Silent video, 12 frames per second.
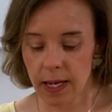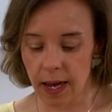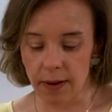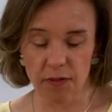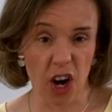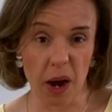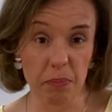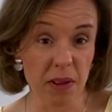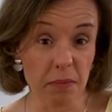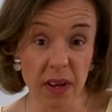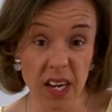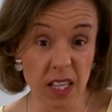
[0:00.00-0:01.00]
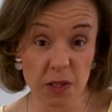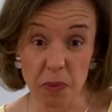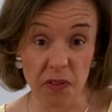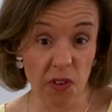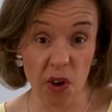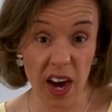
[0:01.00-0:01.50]
for a couple of minutes
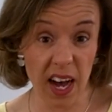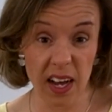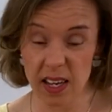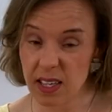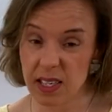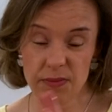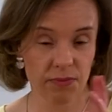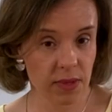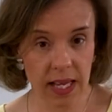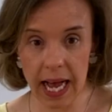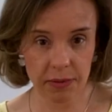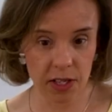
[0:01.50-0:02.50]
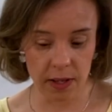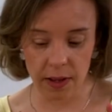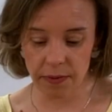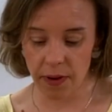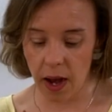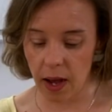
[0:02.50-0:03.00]
beforehand. Absolutely
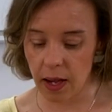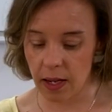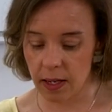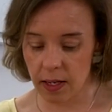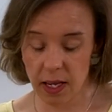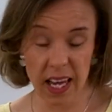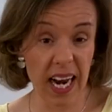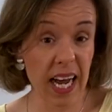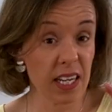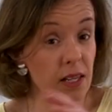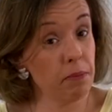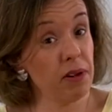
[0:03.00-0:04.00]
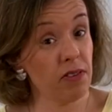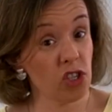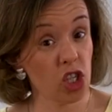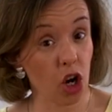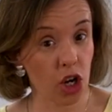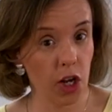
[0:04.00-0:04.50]
fine. You can add a bit of
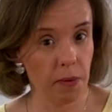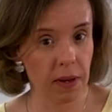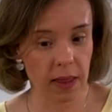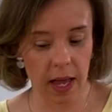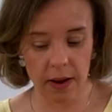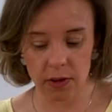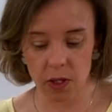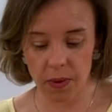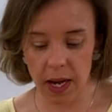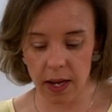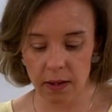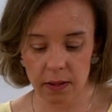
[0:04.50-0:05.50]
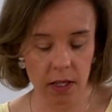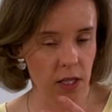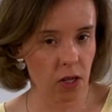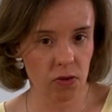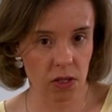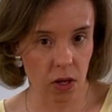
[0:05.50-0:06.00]
stock cube in there as well, low
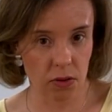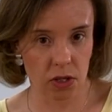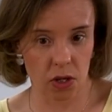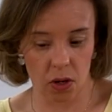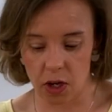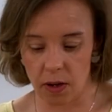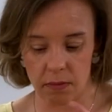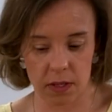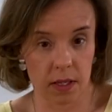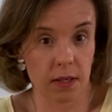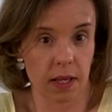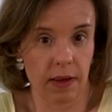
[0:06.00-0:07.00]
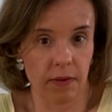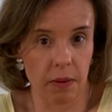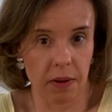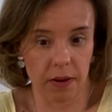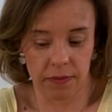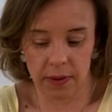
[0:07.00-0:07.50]
salt stock cube to give it a bit
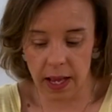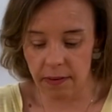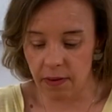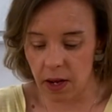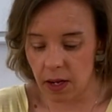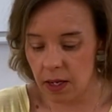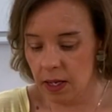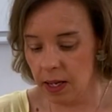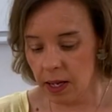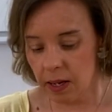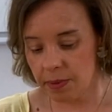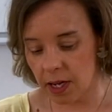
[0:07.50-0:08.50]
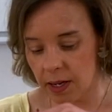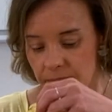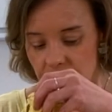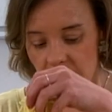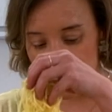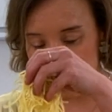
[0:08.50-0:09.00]
of flavour. But
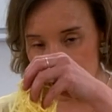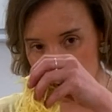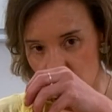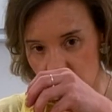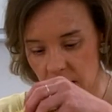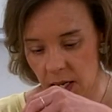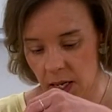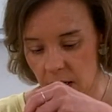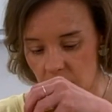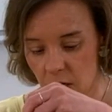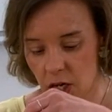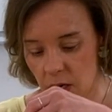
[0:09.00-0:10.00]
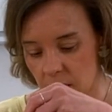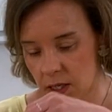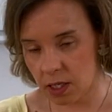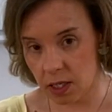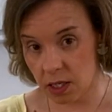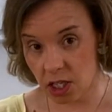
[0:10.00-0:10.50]
as these are already cooked
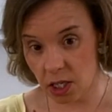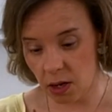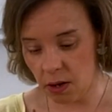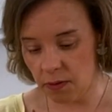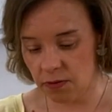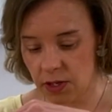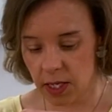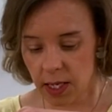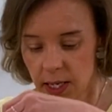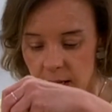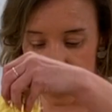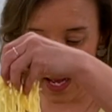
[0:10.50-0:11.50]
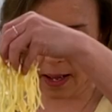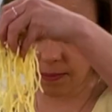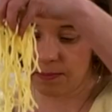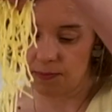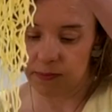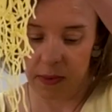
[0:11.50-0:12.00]
and soft,
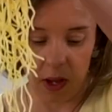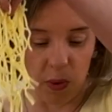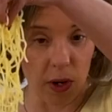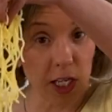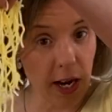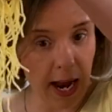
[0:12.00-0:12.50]
we're just going to